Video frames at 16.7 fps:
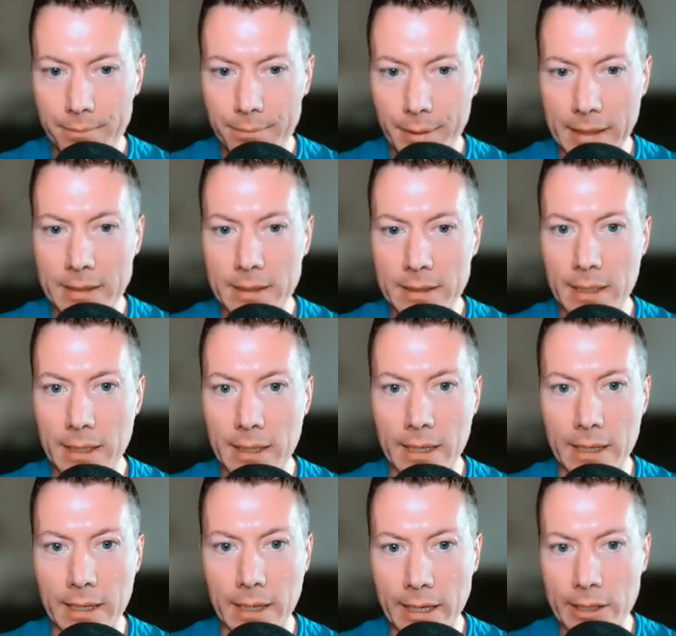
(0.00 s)

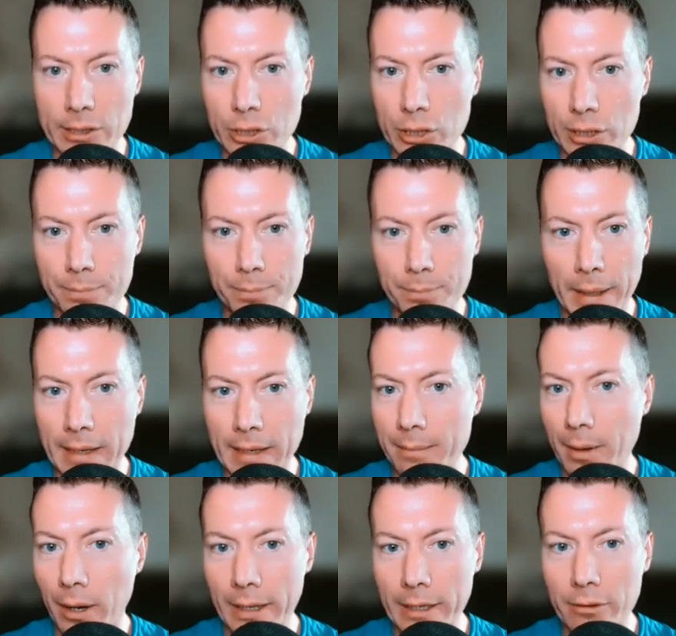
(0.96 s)
basically, it's just
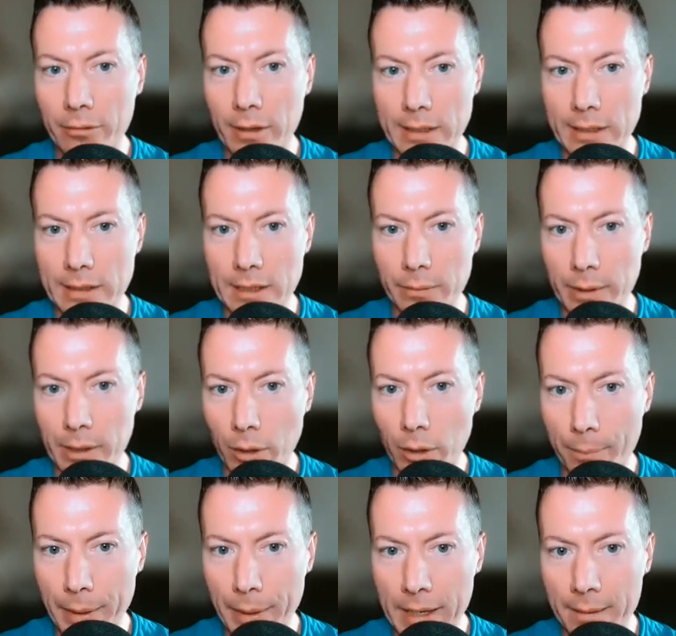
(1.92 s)
PMI crazy. We've
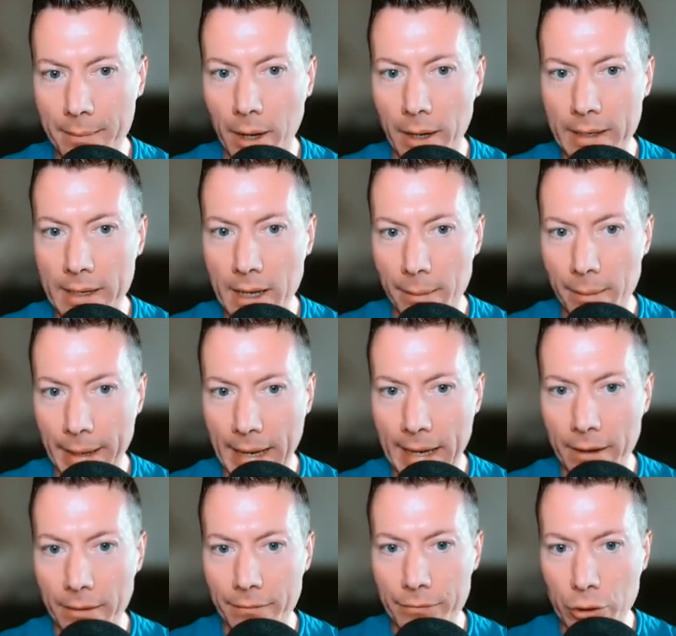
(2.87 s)
got PMI coming
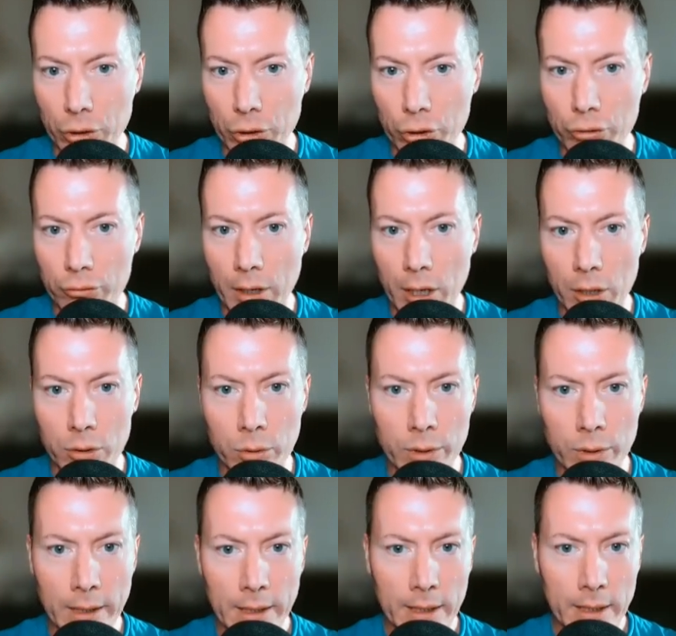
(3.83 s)
out of the Euro,
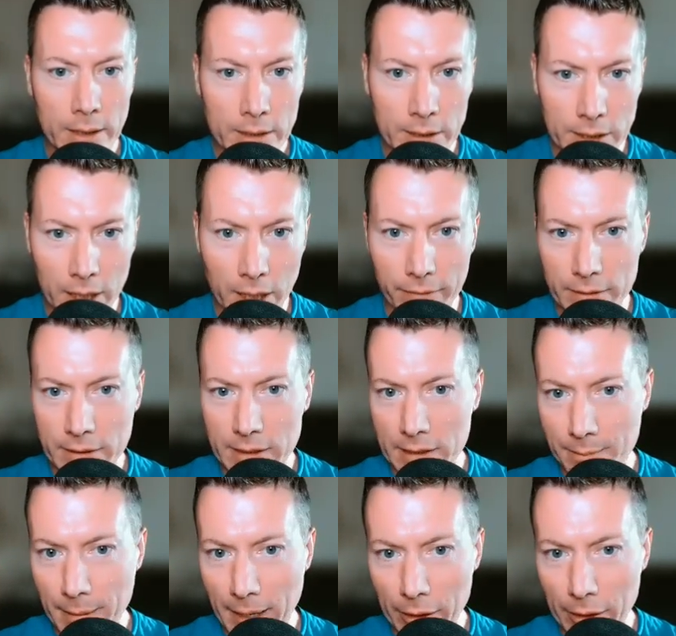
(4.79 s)

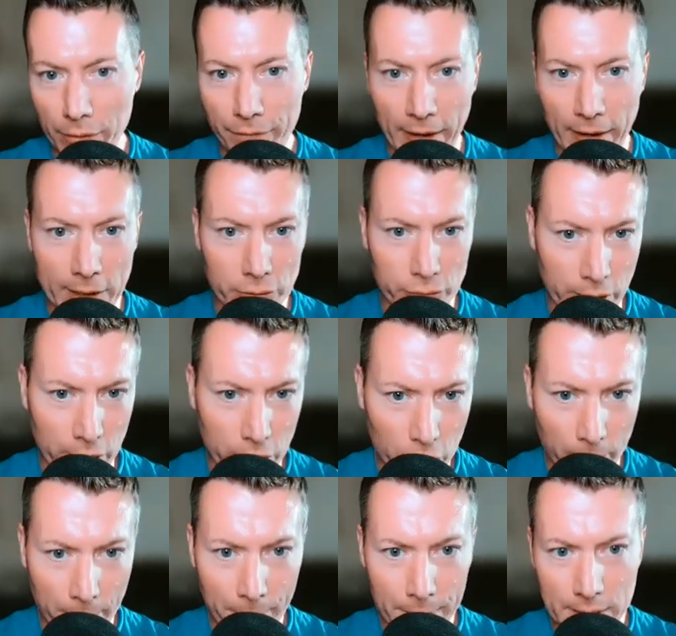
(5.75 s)
services, manufacturing,
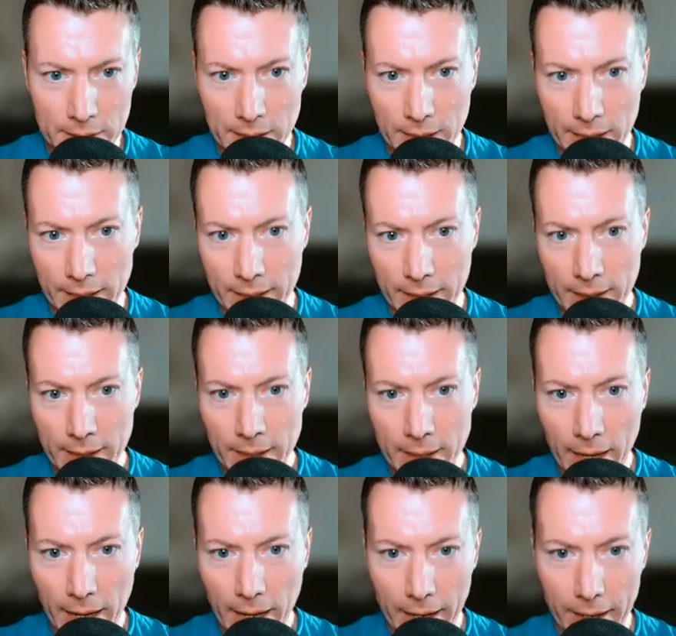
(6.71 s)
composite.
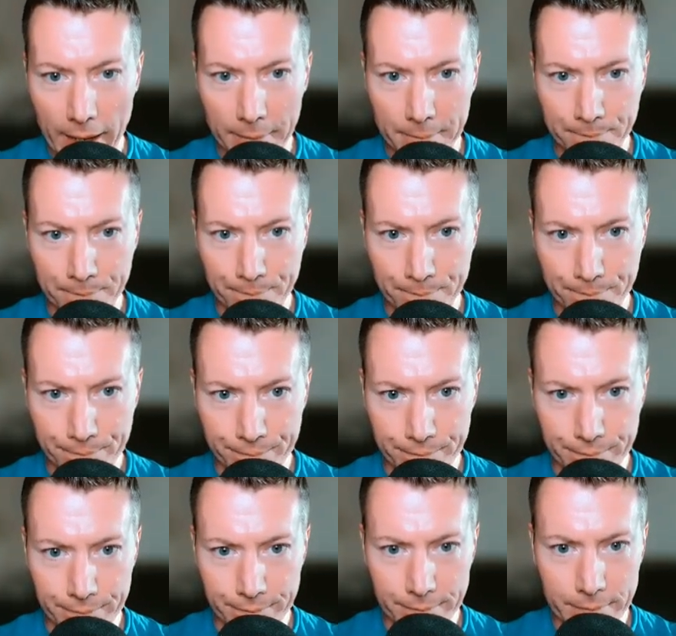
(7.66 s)
And
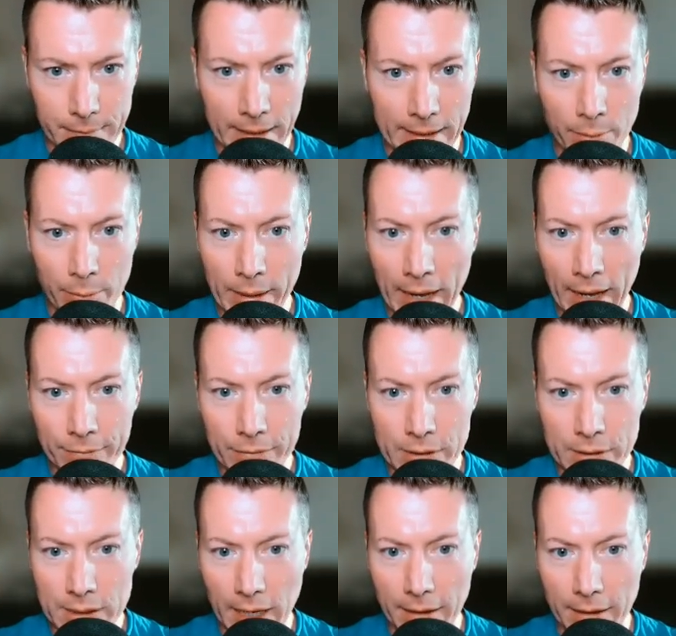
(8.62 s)
then we have
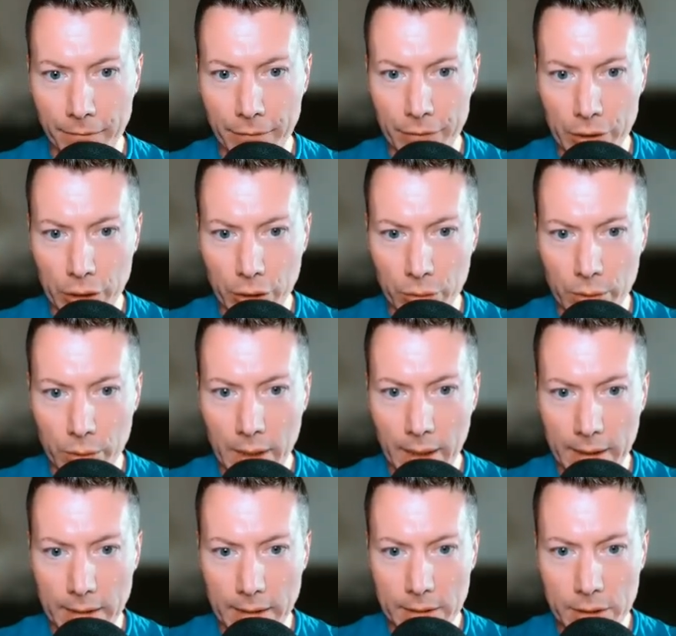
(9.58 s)
the same for the
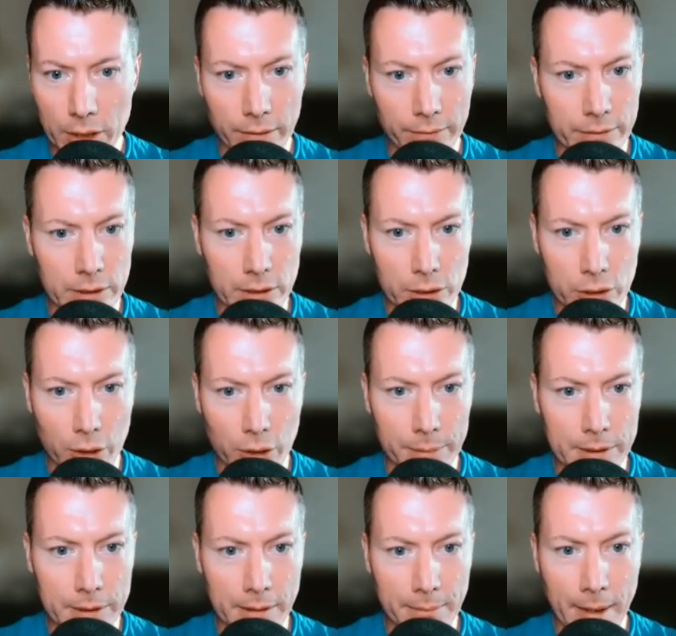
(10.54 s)
UK, services,
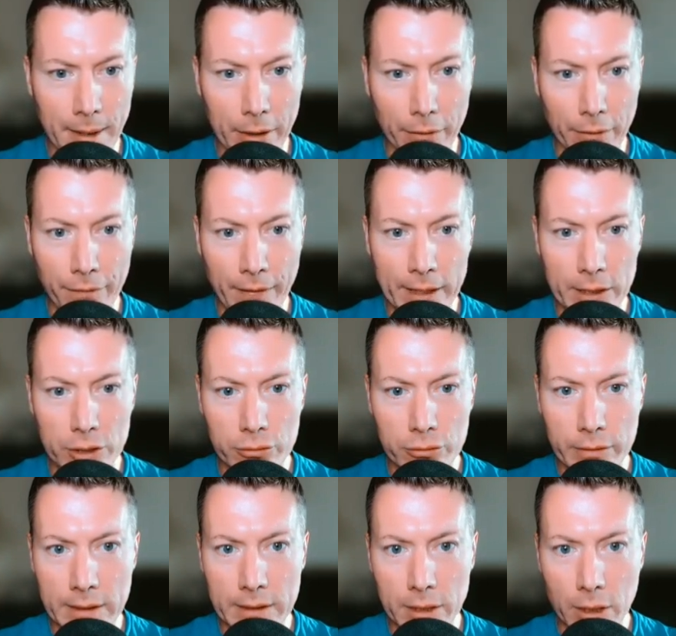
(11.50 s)
composite,
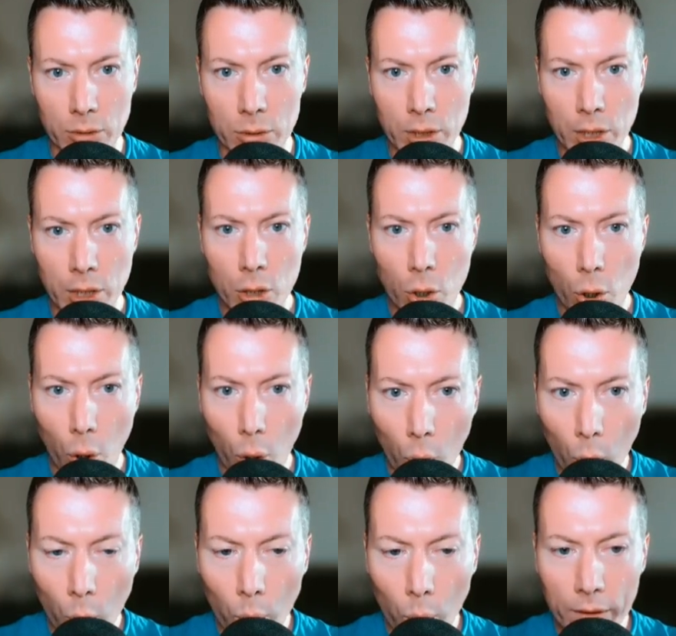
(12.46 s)
manufacturing. So
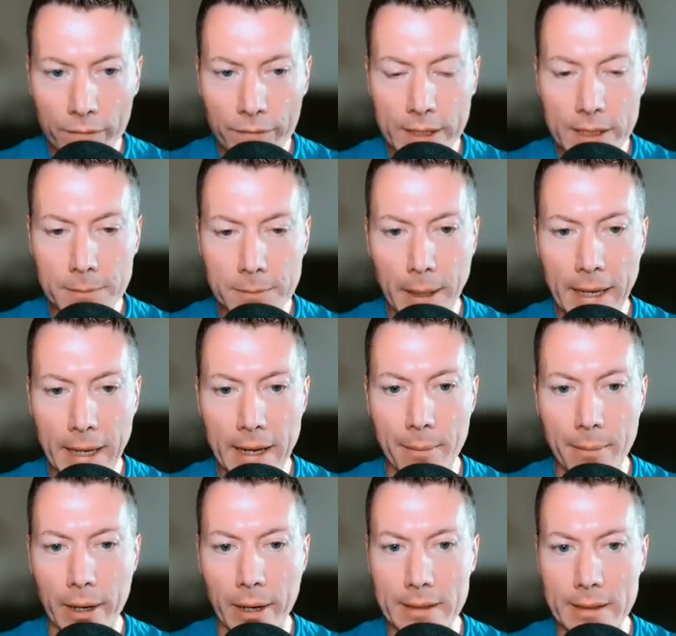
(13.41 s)
all of this
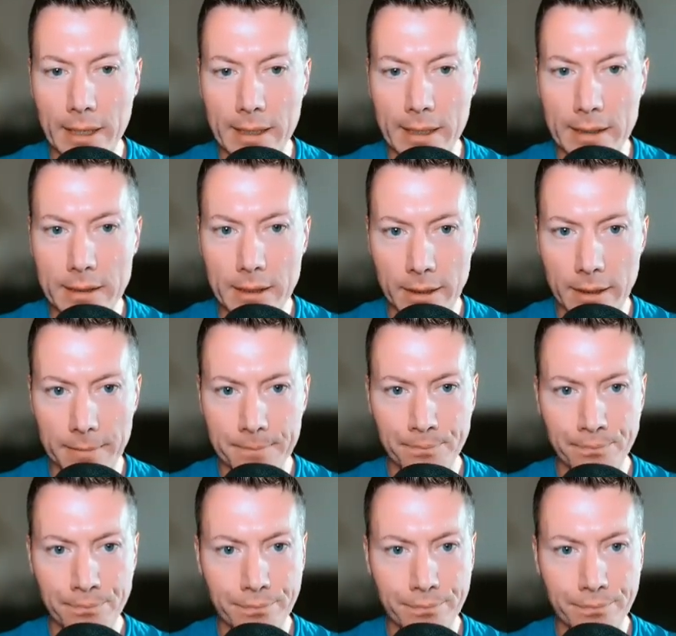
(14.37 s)
PMI data